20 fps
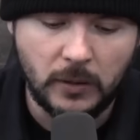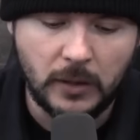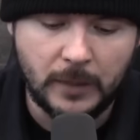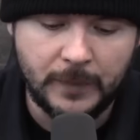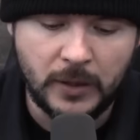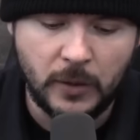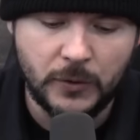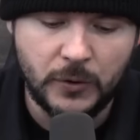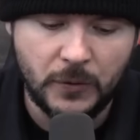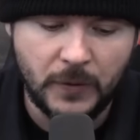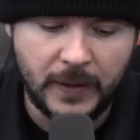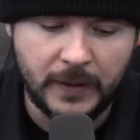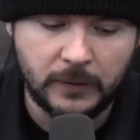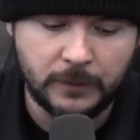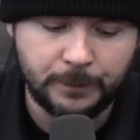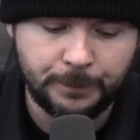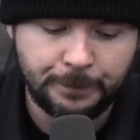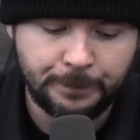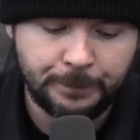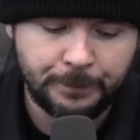Let me know what you think.
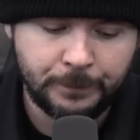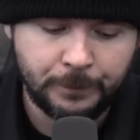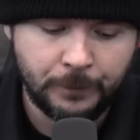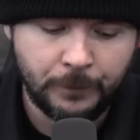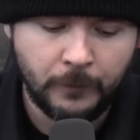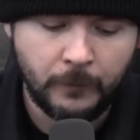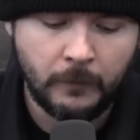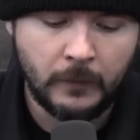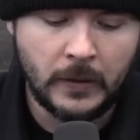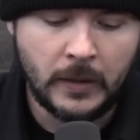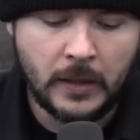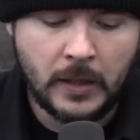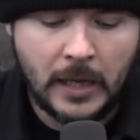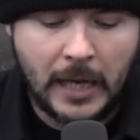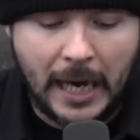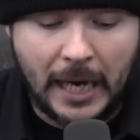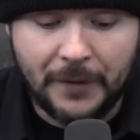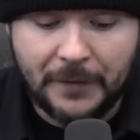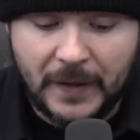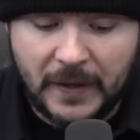
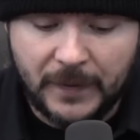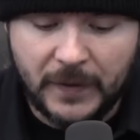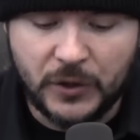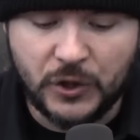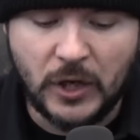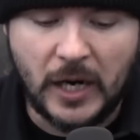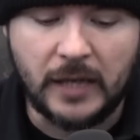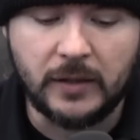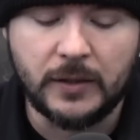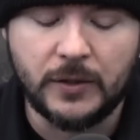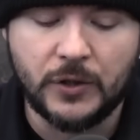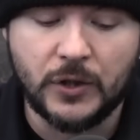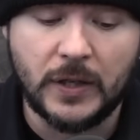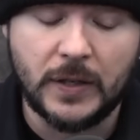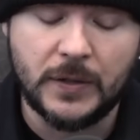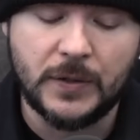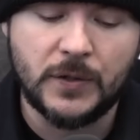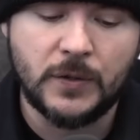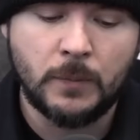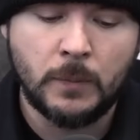I think the challenge
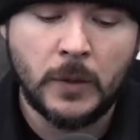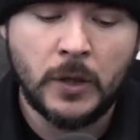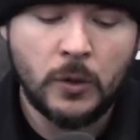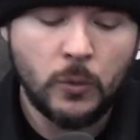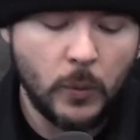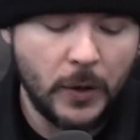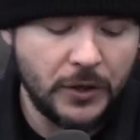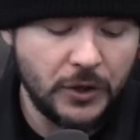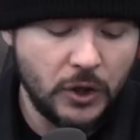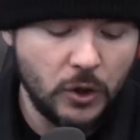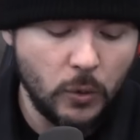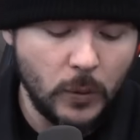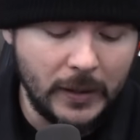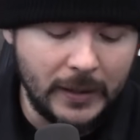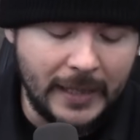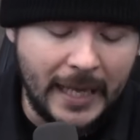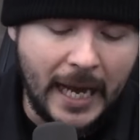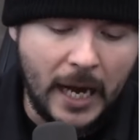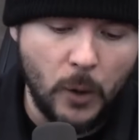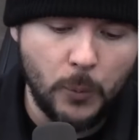is when you
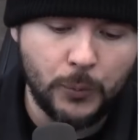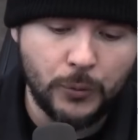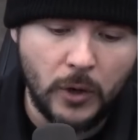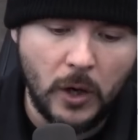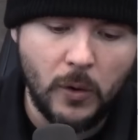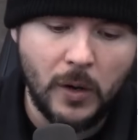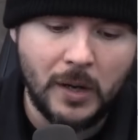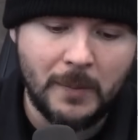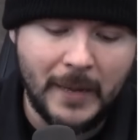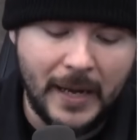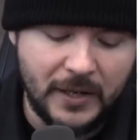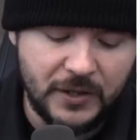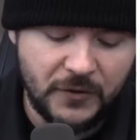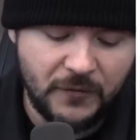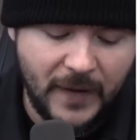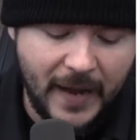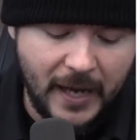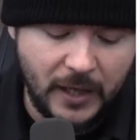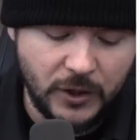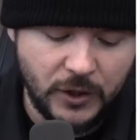allow pro Hamas
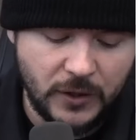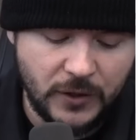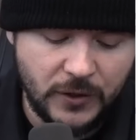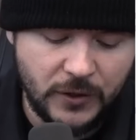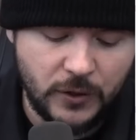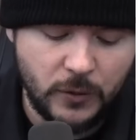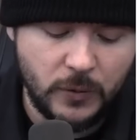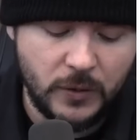factions to